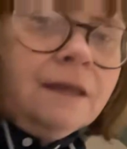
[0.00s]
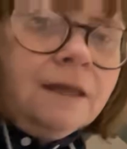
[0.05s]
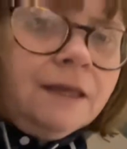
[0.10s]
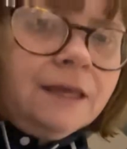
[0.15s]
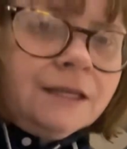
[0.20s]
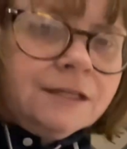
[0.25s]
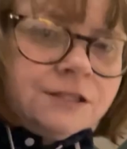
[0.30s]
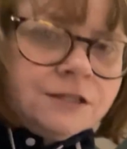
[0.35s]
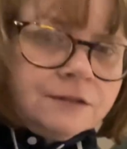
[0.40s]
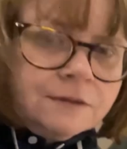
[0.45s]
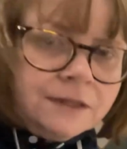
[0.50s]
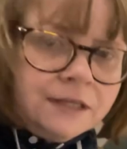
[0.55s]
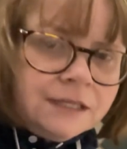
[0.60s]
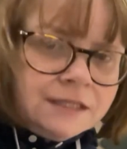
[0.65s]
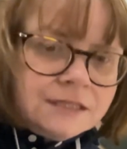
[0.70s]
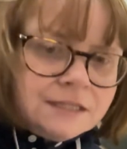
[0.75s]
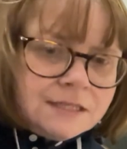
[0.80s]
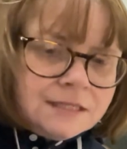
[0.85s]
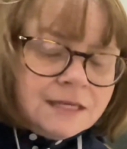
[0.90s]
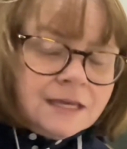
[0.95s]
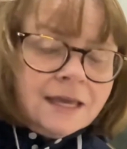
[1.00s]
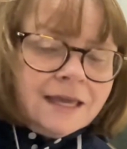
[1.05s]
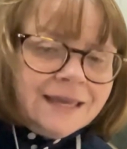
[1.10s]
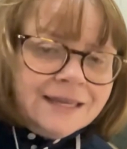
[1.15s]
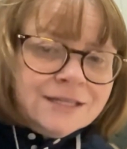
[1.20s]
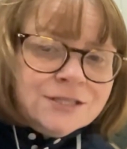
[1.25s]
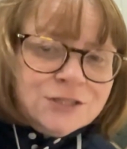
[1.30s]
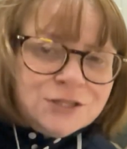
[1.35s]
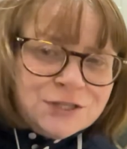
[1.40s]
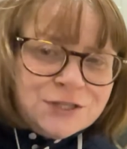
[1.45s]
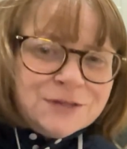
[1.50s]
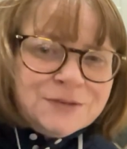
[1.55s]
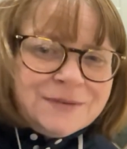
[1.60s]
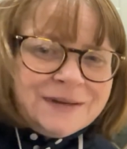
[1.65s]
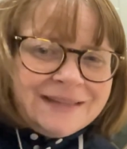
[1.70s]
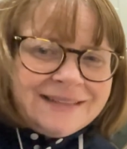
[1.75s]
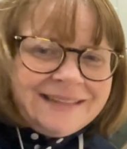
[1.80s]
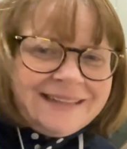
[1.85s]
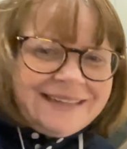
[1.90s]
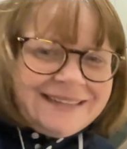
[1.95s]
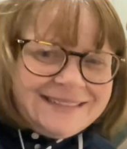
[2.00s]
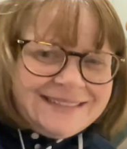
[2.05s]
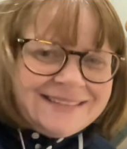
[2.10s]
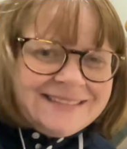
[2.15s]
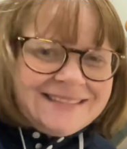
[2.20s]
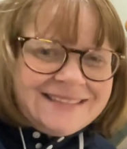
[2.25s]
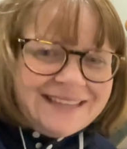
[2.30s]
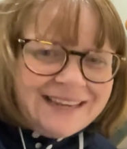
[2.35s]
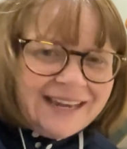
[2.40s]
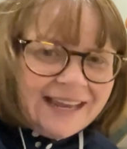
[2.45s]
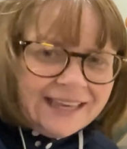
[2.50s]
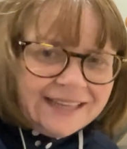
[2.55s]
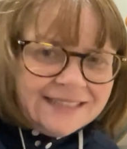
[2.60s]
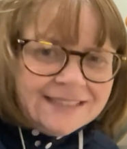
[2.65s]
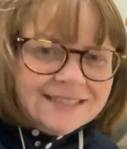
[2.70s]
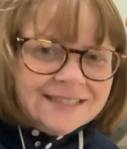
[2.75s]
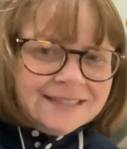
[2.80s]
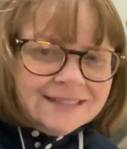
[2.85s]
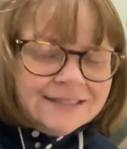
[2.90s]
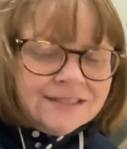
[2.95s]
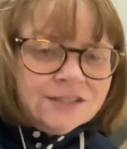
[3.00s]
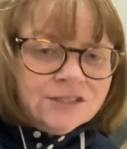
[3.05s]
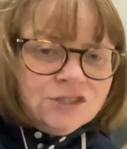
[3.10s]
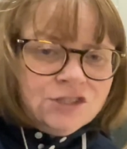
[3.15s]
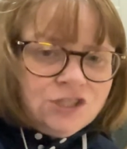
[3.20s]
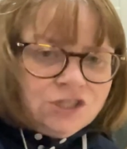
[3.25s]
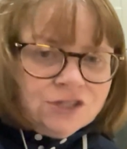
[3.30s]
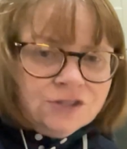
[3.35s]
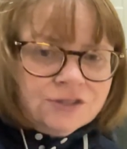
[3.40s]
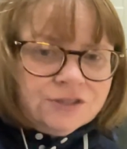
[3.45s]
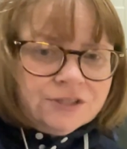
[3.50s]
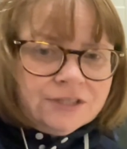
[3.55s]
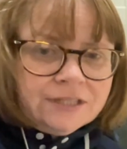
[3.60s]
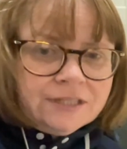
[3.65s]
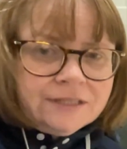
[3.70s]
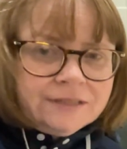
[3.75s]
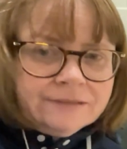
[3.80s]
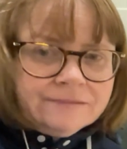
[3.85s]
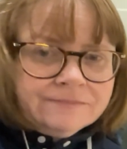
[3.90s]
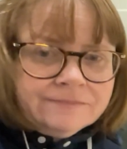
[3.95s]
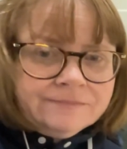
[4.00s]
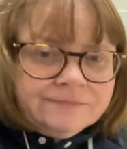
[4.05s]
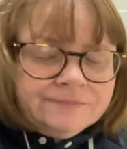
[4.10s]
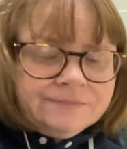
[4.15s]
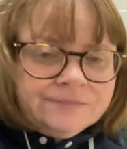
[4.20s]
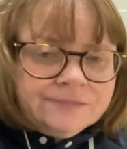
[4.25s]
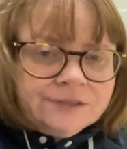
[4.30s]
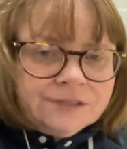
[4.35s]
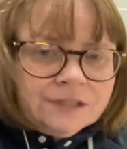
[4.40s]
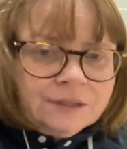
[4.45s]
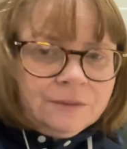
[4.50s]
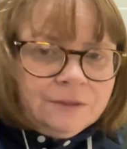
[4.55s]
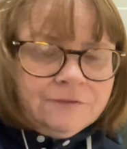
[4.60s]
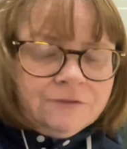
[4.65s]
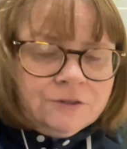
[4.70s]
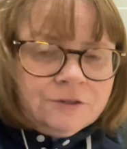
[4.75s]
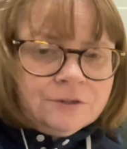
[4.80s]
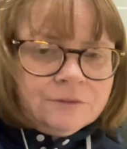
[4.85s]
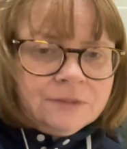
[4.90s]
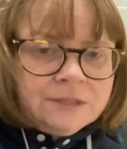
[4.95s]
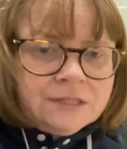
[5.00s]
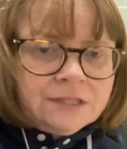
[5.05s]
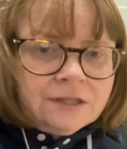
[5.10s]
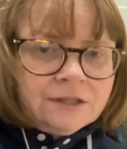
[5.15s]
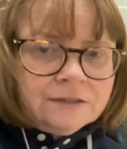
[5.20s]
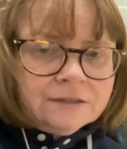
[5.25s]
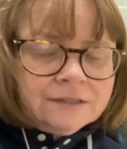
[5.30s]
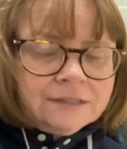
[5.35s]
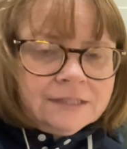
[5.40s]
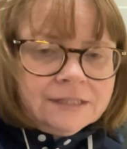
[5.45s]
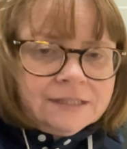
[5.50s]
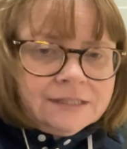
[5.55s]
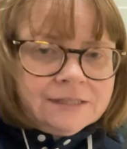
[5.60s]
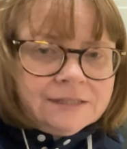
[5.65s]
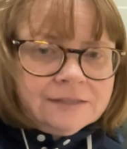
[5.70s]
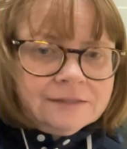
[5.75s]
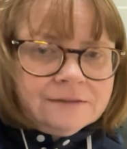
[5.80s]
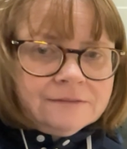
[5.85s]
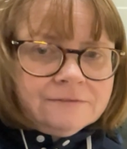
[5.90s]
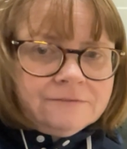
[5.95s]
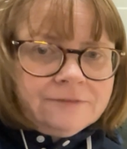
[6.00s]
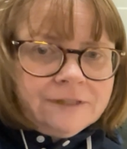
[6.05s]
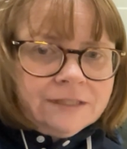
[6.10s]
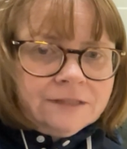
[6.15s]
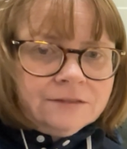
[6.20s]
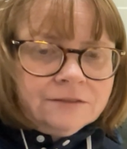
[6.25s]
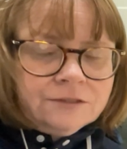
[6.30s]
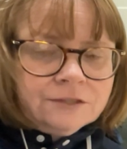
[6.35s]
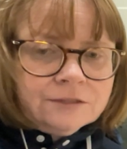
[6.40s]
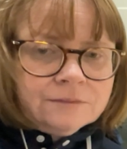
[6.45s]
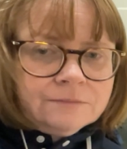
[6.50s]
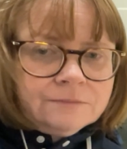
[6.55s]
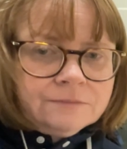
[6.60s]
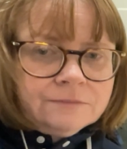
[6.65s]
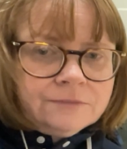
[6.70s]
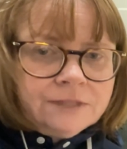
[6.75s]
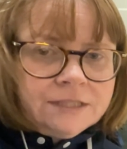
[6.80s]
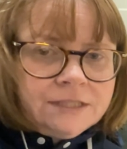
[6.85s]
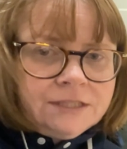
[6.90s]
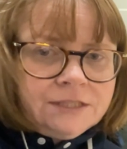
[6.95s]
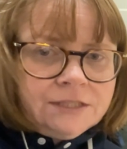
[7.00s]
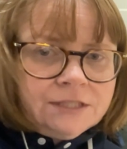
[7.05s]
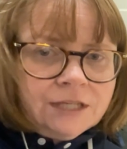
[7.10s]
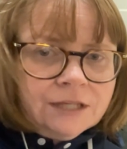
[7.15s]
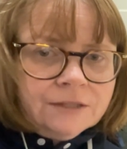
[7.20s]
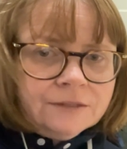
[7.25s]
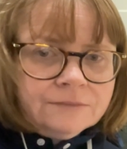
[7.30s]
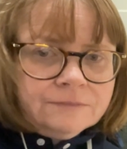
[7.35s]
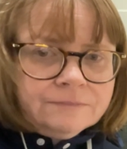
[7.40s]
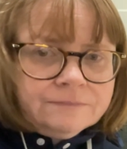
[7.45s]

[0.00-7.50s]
into an insulated jug. So we've always got this filled up, ready to go.